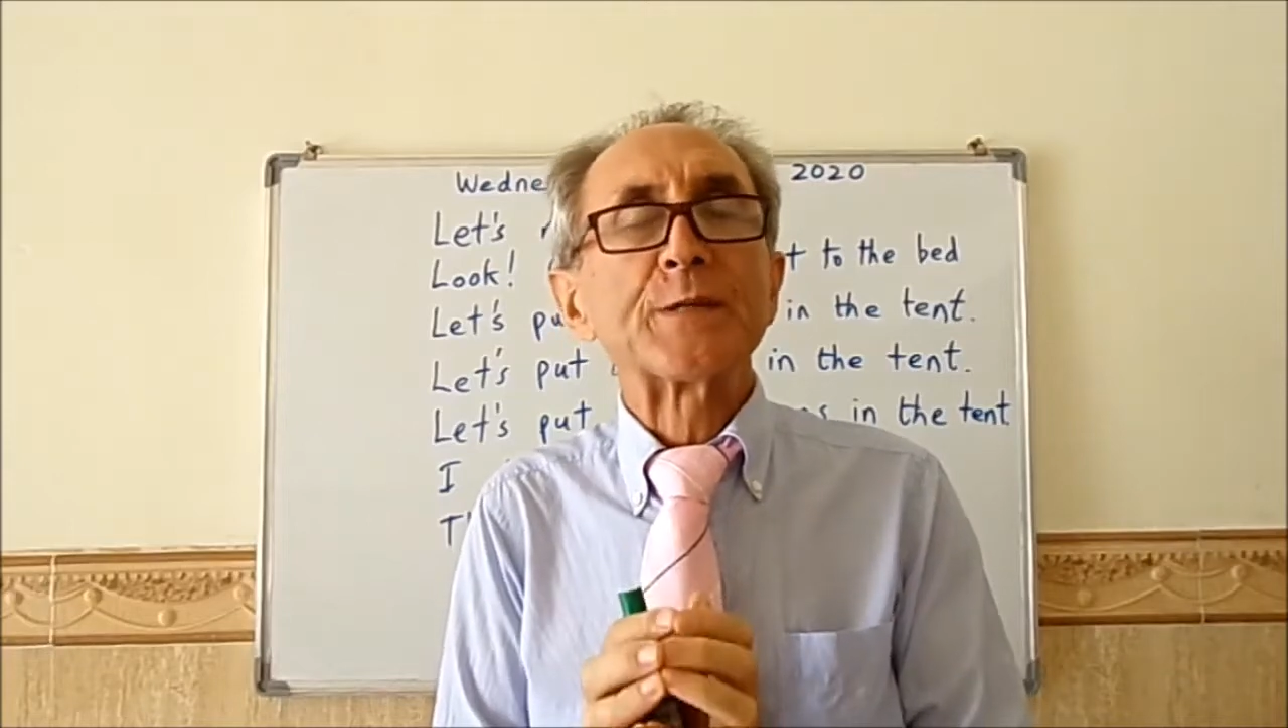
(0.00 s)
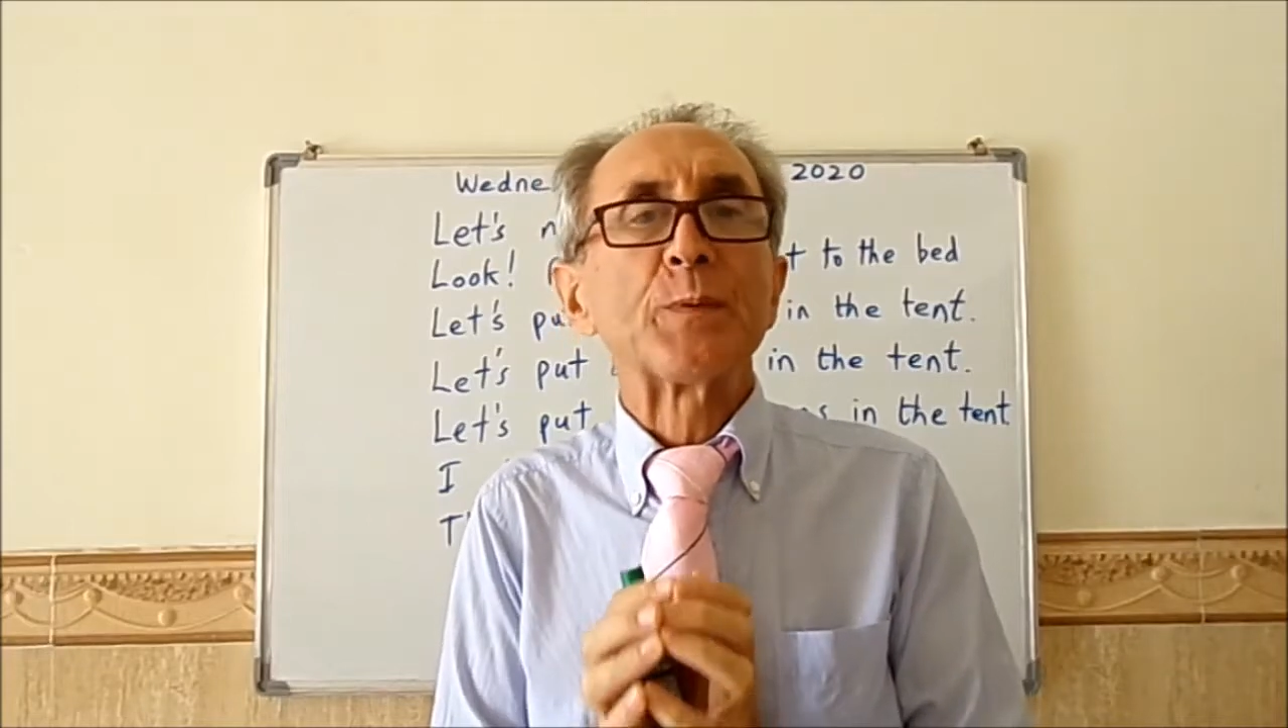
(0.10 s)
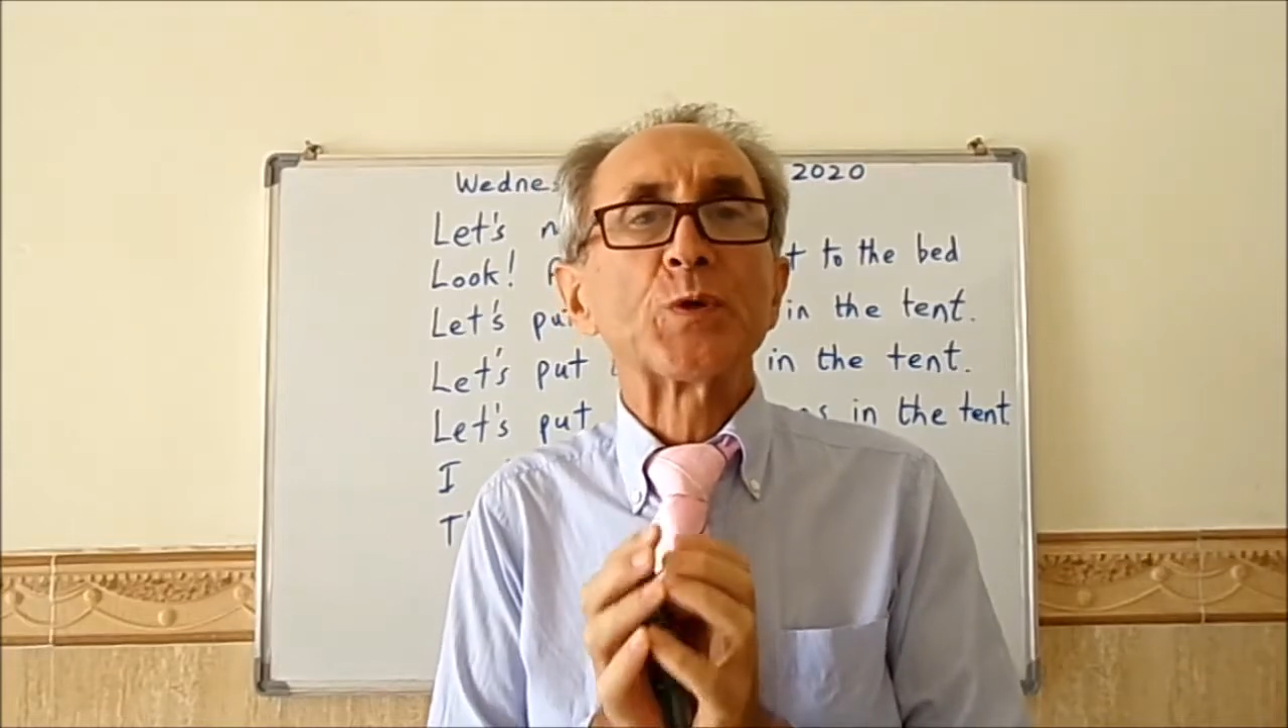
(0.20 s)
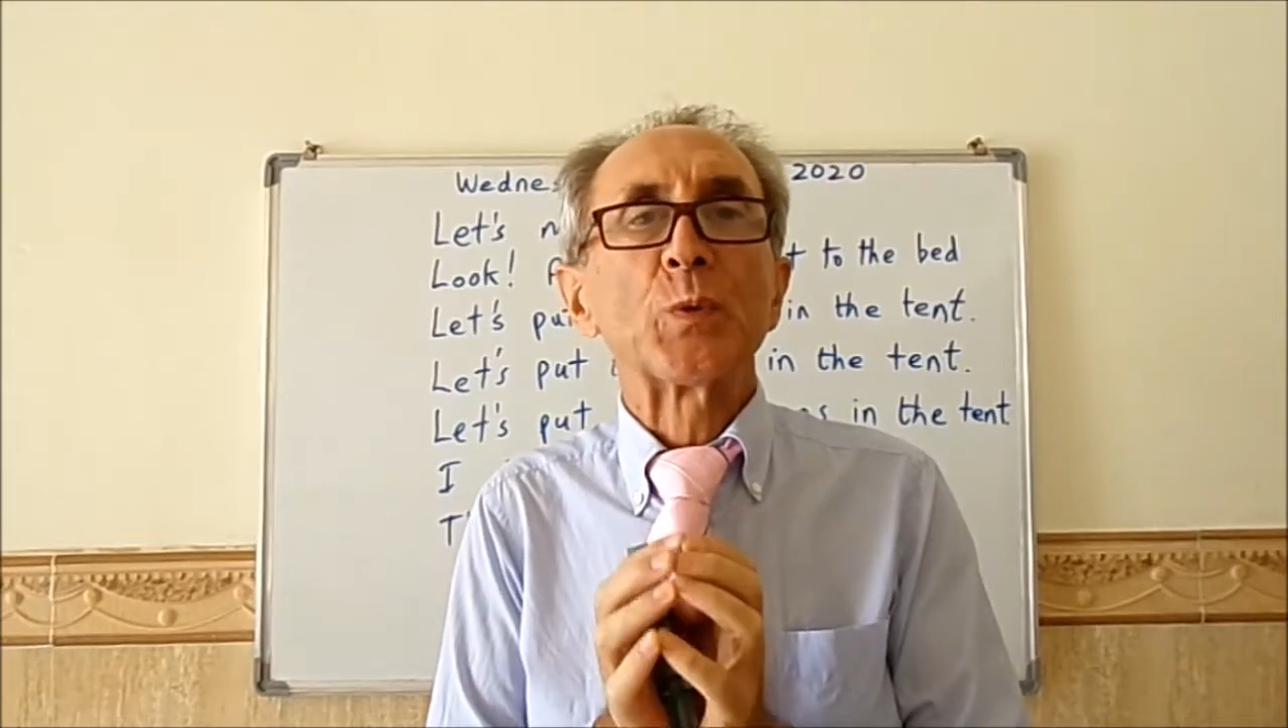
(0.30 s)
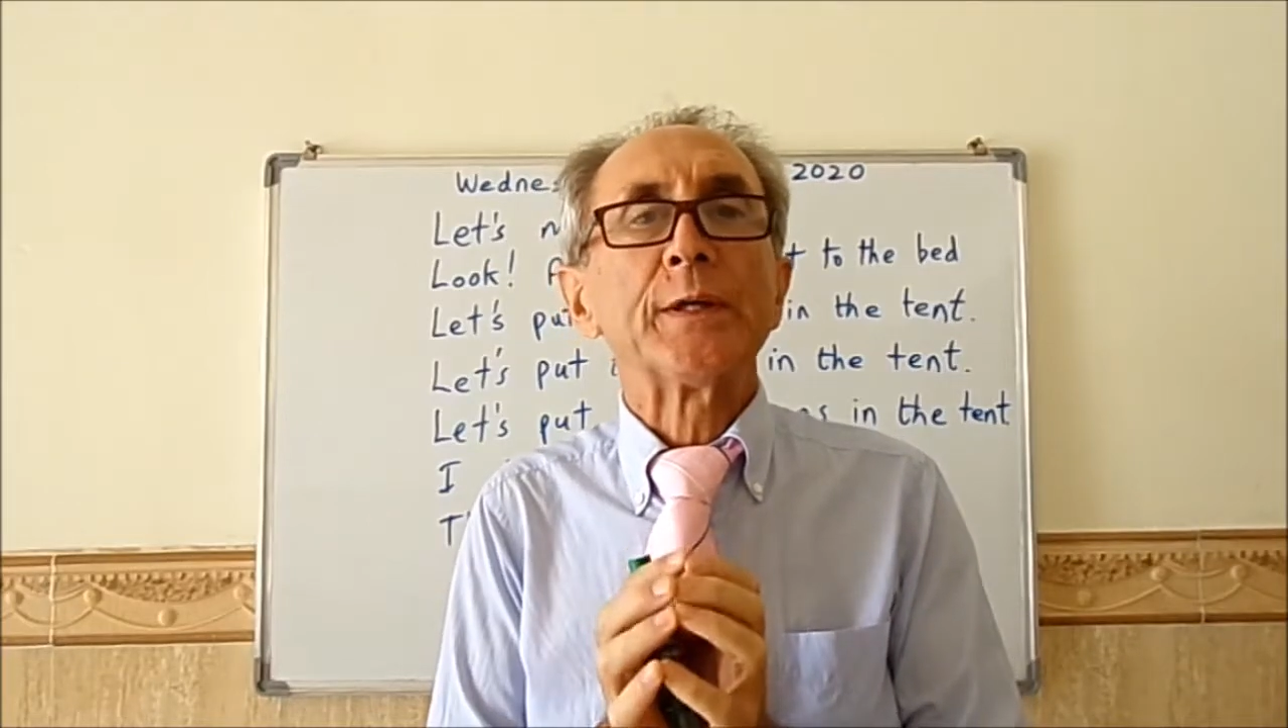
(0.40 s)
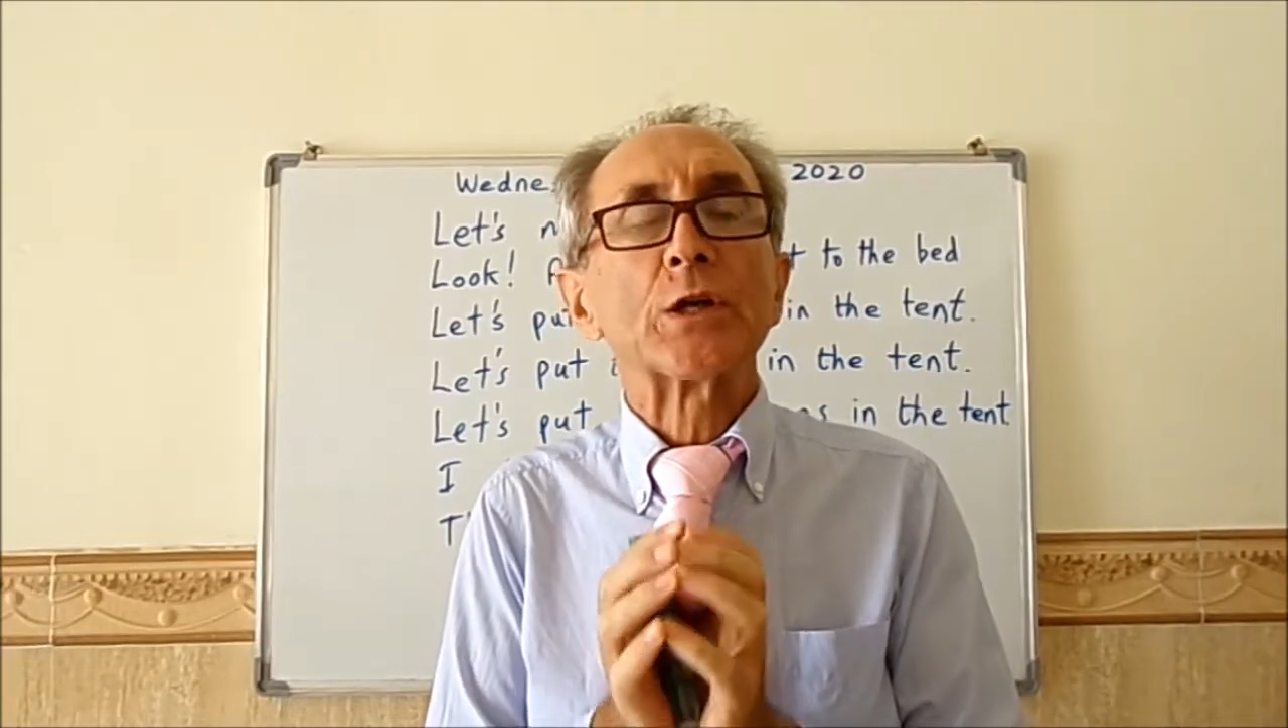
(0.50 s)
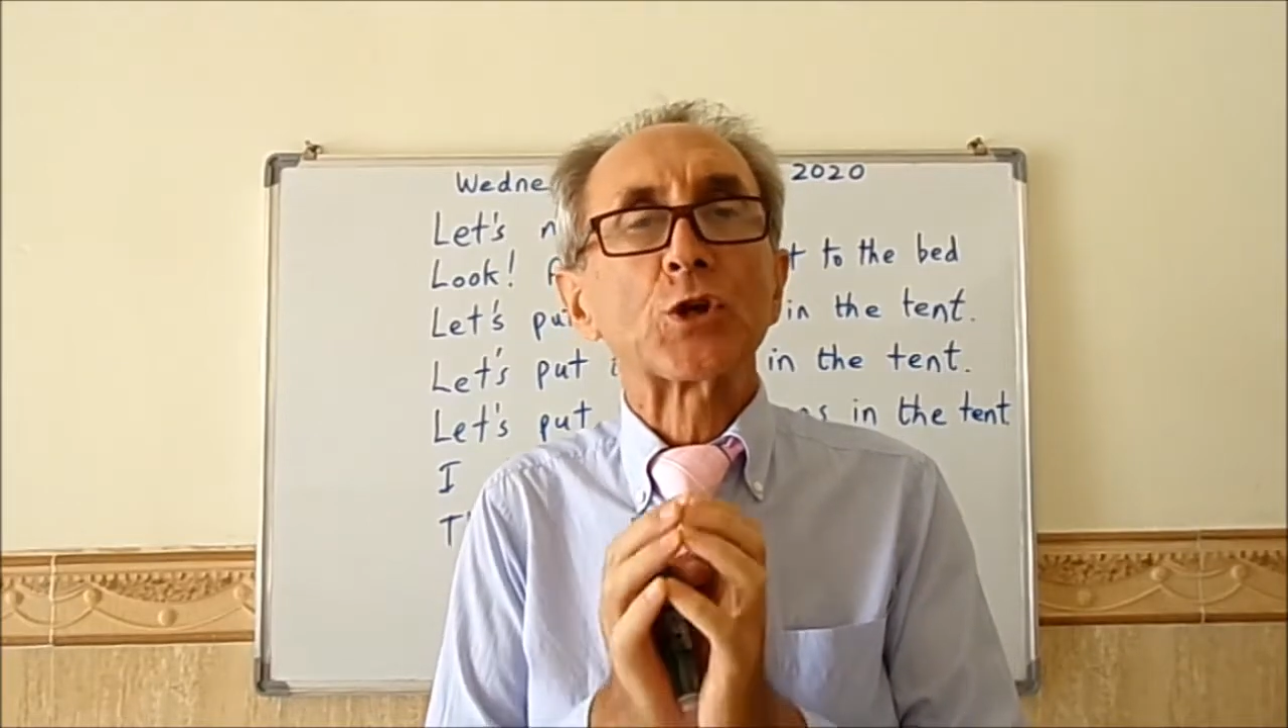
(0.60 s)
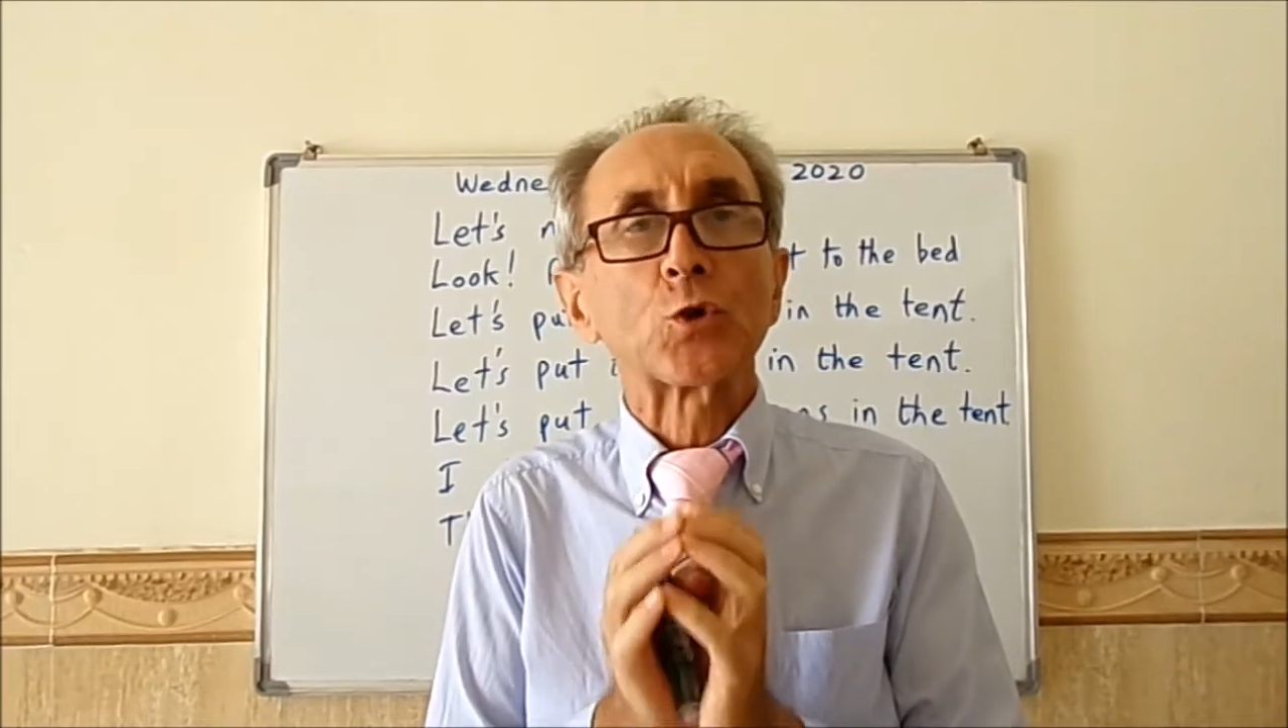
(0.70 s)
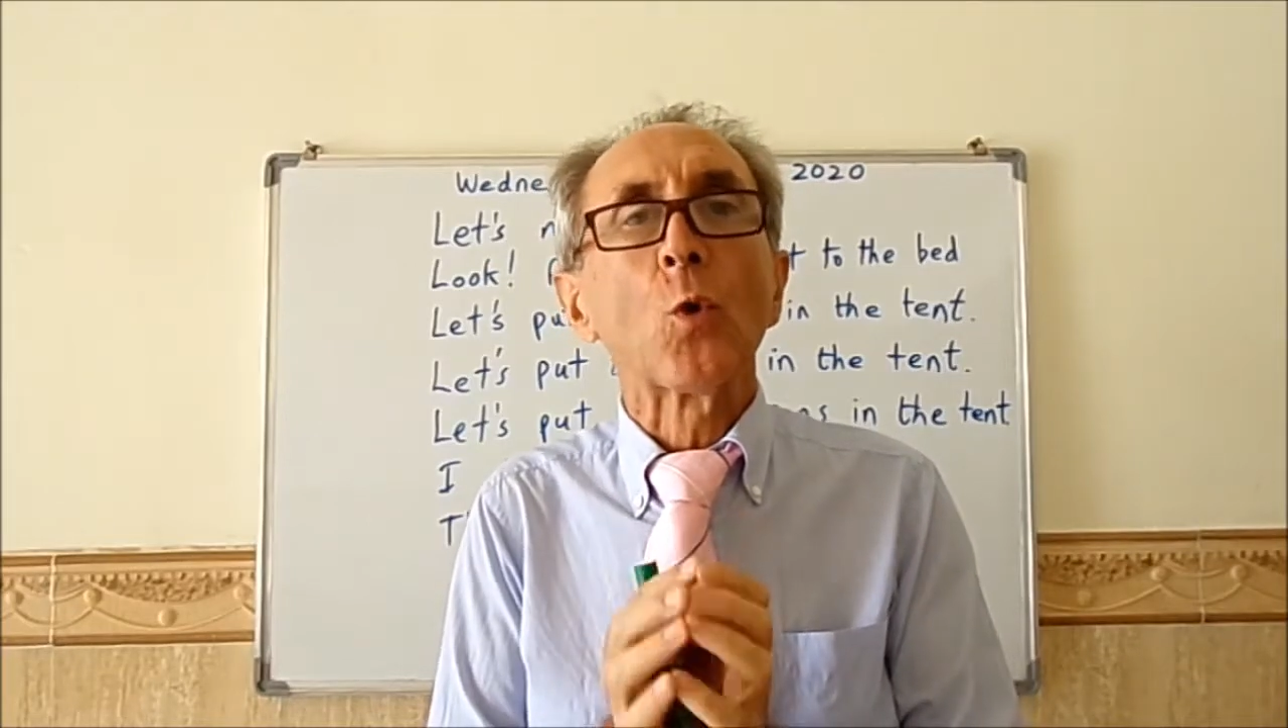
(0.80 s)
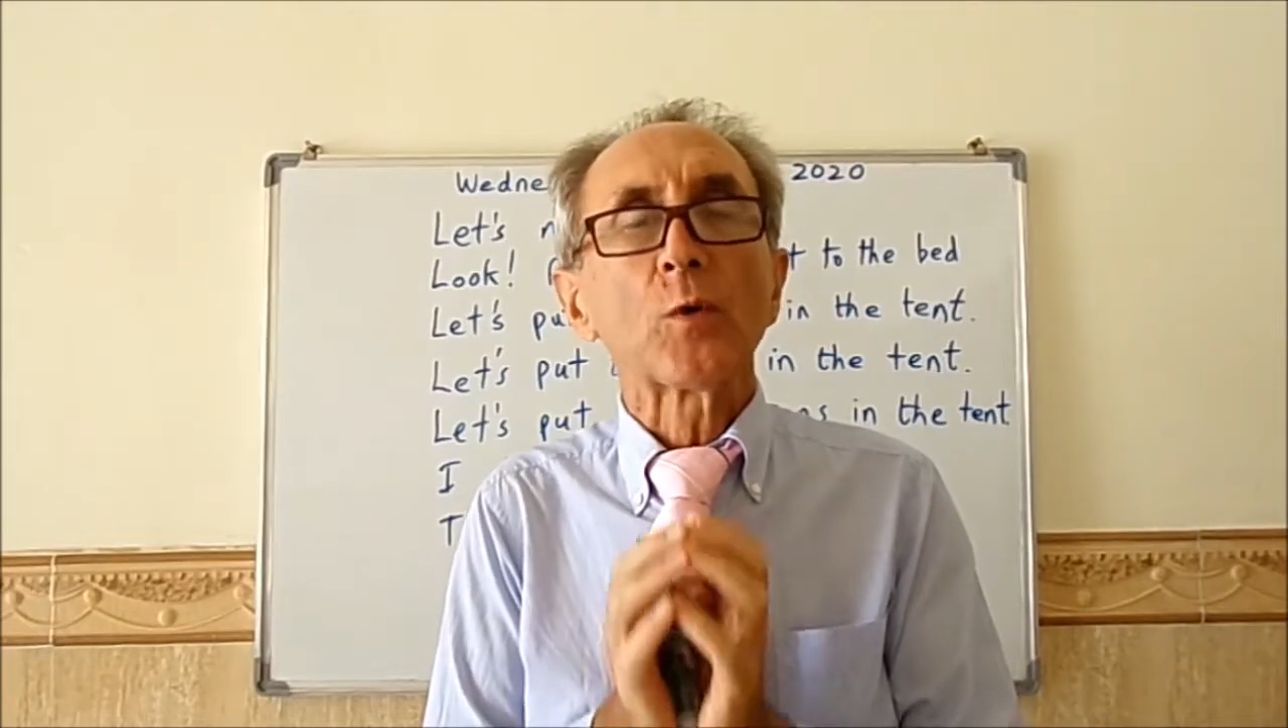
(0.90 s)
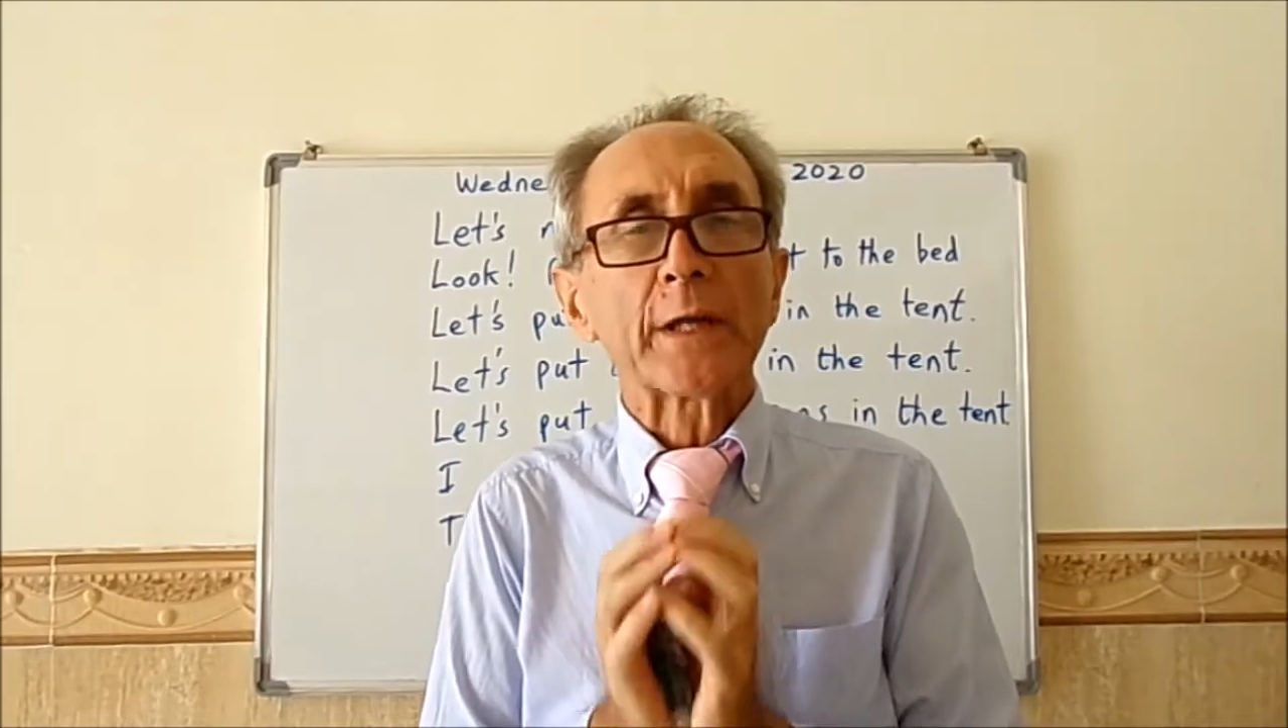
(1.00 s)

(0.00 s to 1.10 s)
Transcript: between a short